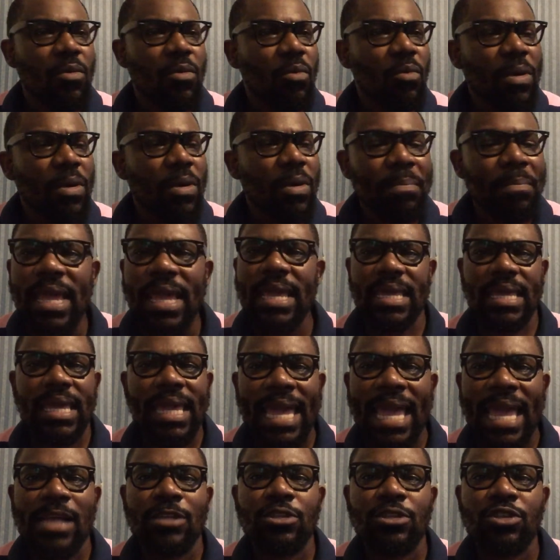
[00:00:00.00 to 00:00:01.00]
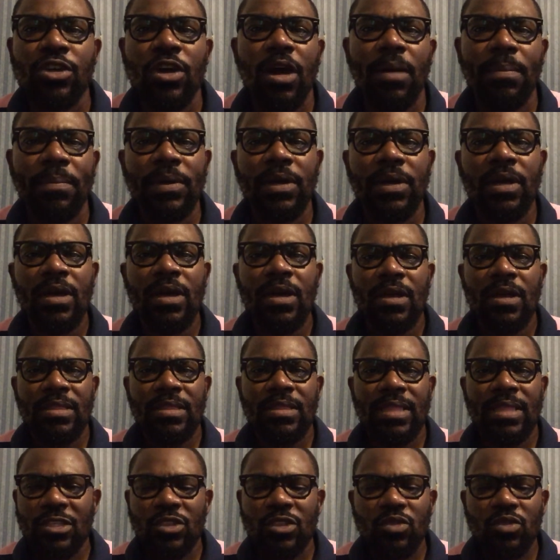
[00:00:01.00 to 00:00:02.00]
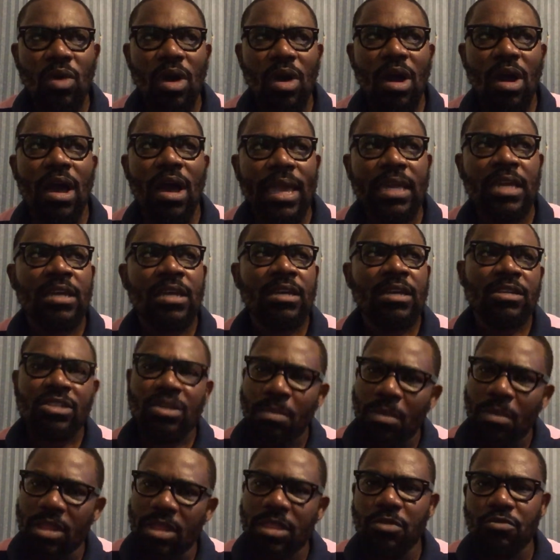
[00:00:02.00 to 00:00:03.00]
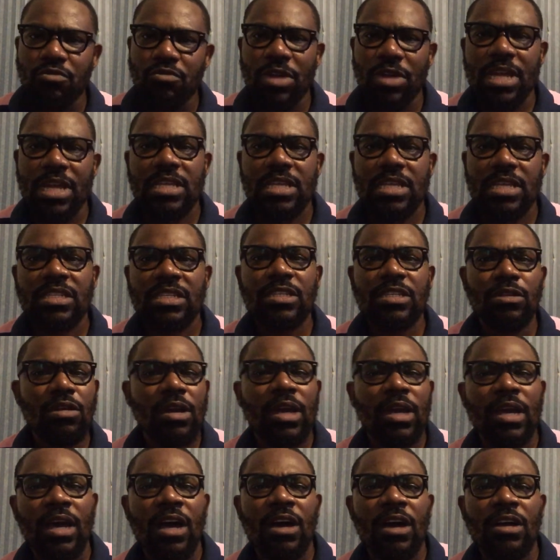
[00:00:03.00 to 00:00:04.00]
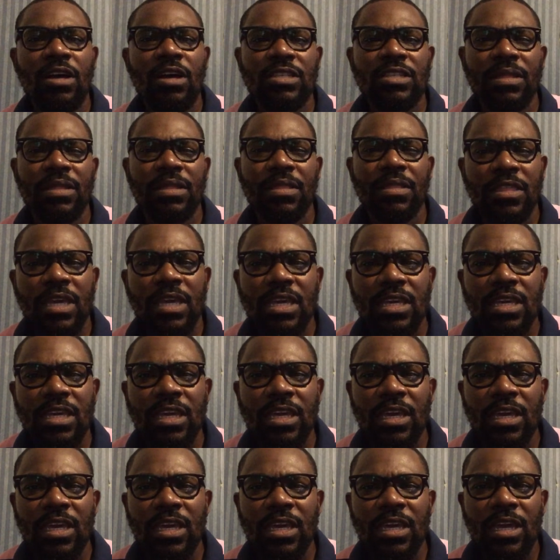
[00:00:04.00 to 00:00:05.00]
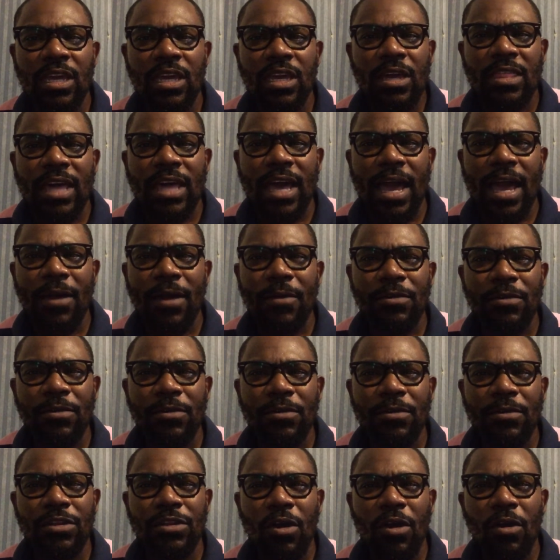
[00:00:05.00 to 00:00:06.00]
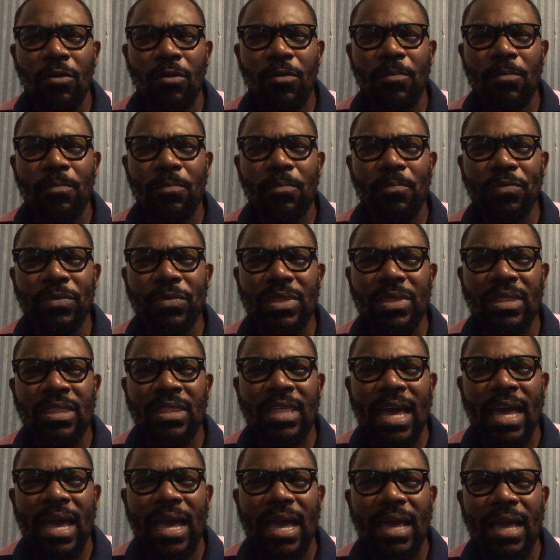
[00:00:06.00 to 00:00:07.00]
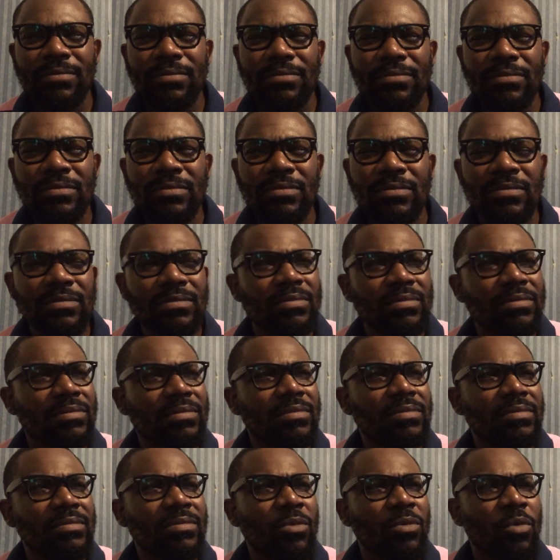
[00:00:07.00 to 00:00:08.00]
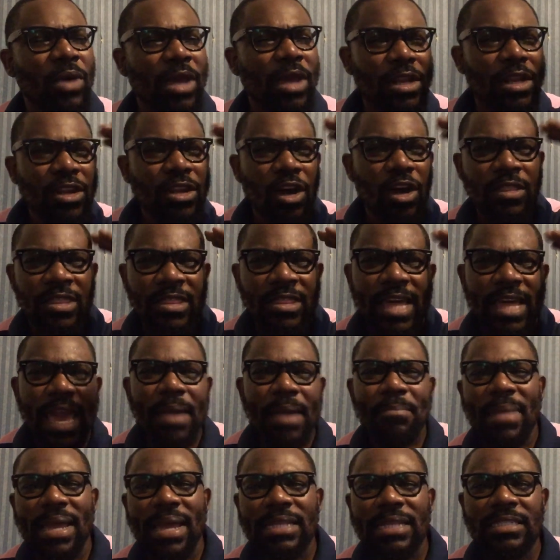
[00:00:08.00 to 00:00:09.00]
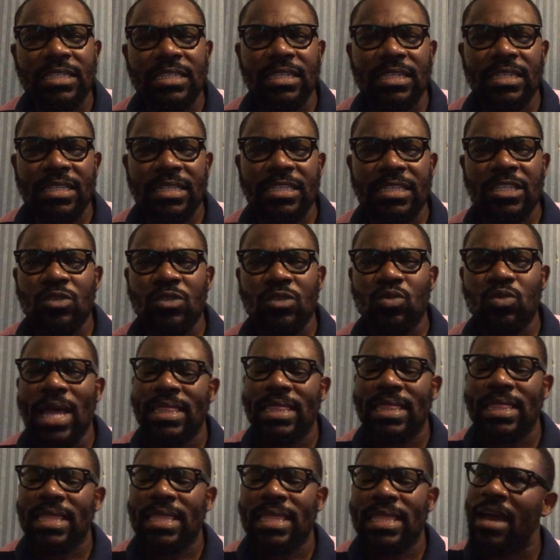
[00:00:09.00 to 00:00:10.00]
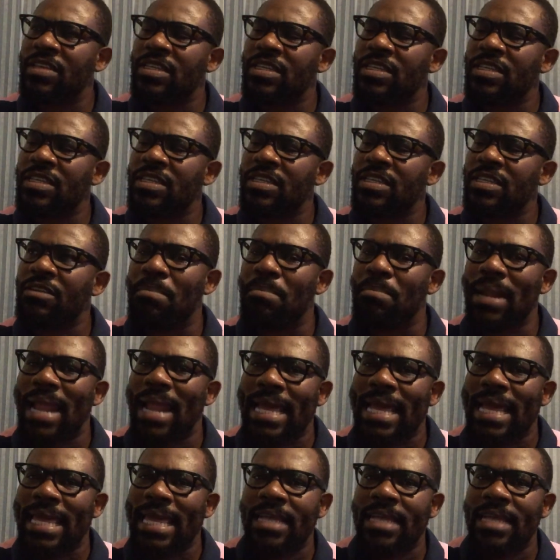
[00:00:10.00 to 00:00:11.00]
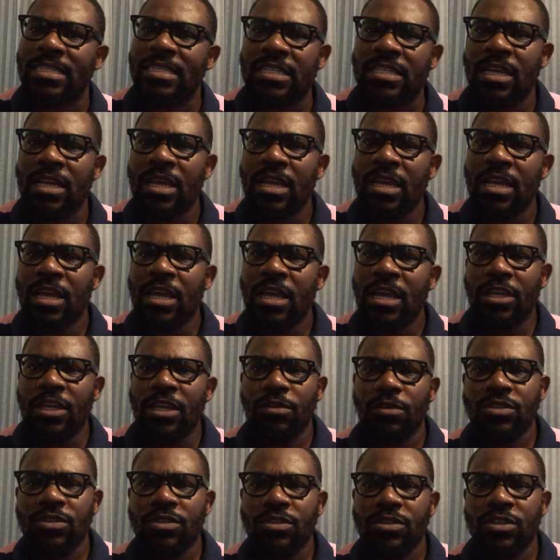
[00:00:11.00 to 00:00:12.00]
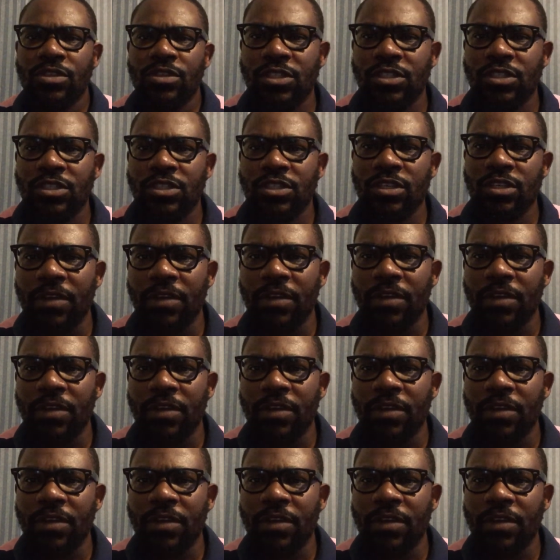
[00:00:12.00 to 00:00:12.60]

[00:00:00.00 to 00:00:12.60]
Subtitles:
we're playing catch up. That's why some other races look at us and think that that we're not there mentally. This is why they have this kind of blanket, sort of